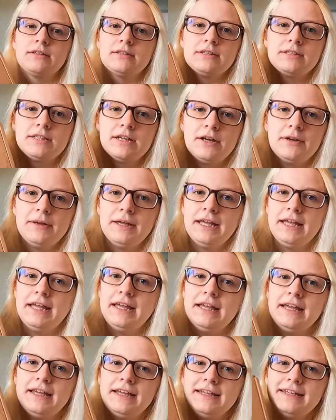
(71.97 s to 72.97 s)
So
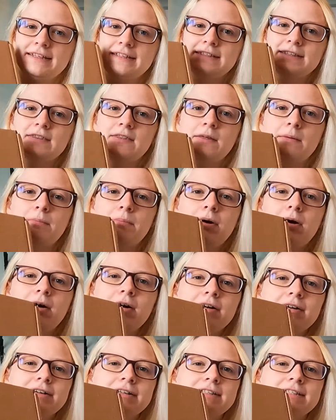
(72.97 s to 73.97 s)
here is the
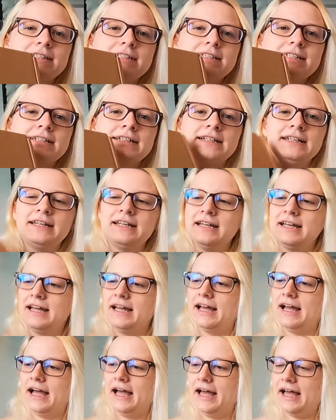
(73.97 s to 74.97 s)
box
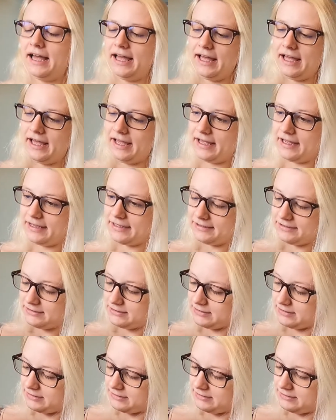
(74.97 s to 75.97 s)

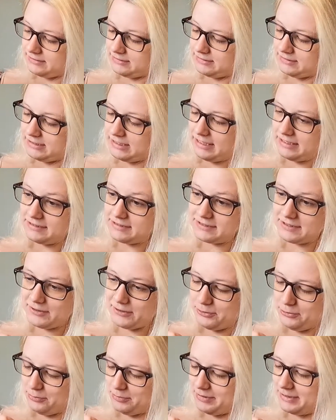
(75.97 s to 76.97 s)
and let's
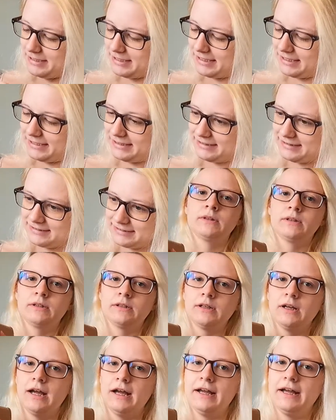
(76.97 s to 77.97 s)
open it.
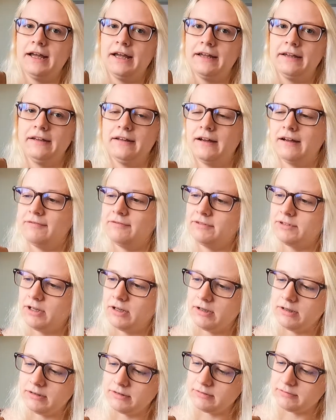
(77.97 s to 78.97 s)
Okay, I've
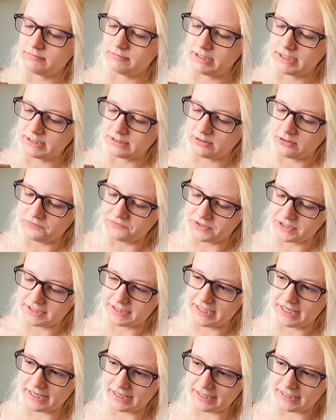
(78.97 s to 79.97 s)
got rid of the
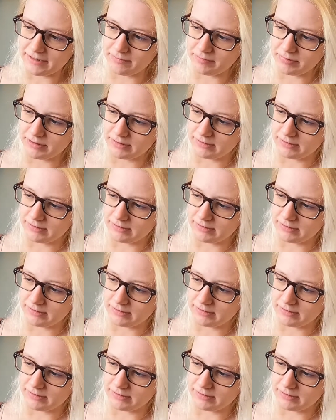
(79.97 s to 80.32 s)
tape.